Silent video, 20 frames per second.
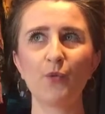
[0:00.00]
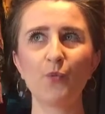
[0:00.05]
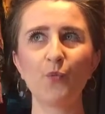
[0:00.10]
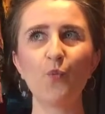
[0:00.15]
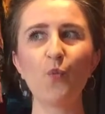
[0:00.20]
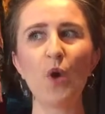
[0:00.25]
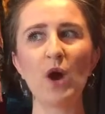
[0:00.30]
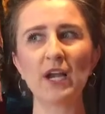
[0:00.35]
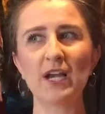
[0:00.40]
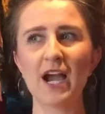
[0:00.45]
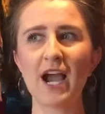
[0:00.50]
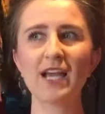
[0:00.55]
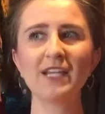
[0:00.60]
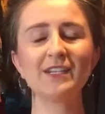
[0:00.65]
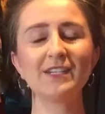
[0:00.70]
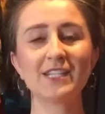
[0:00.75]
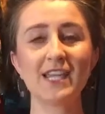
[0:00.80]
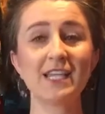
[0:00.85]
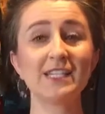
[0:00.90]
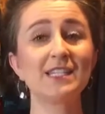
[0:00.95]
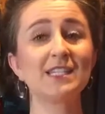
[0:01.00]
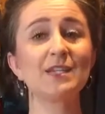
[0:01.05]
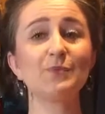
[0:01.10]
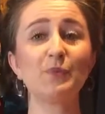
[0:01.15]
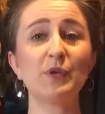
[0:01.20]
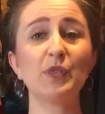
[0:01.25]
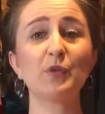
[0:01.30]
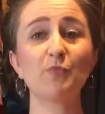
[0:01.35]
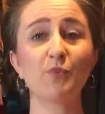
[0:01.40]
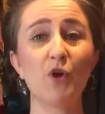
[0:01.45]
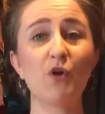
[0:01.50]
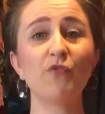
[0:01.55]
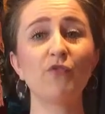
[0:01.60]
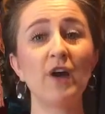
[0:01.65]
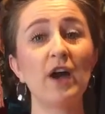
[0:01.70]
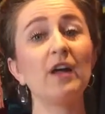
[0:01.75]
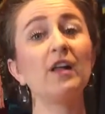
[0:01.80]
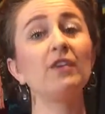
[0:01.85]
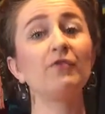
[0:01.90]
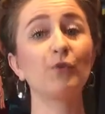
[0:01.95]
what kind of tends to be the
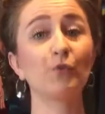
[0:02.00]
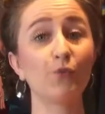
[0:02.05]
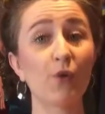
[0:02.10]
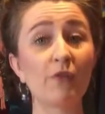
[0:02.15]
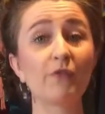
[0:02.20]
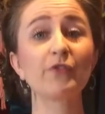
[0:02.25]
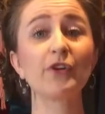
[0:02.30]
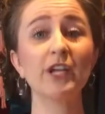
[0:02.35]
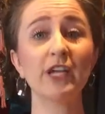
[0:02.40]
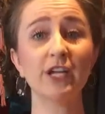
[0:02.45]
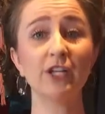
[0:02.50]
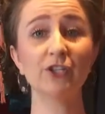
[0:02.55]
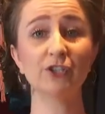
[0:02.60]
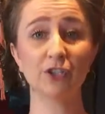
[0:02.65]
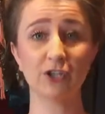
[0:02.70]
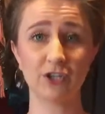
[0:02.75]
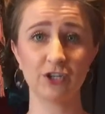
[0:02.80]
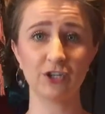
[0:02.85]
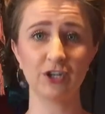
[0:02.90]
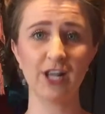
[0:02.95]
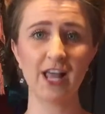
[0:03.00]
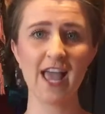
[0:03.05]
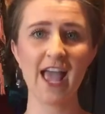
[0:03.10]
profile of a Reverie Hill girl.